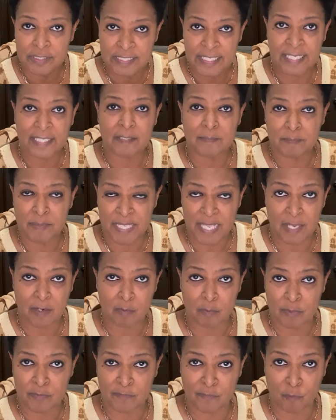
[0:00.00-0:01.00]
taken piano
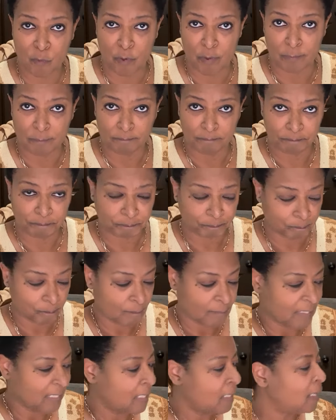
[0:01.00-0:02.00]
before.
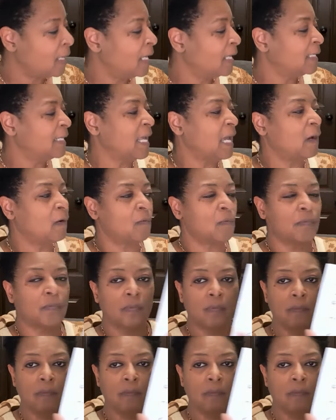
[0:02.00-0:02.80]
Now,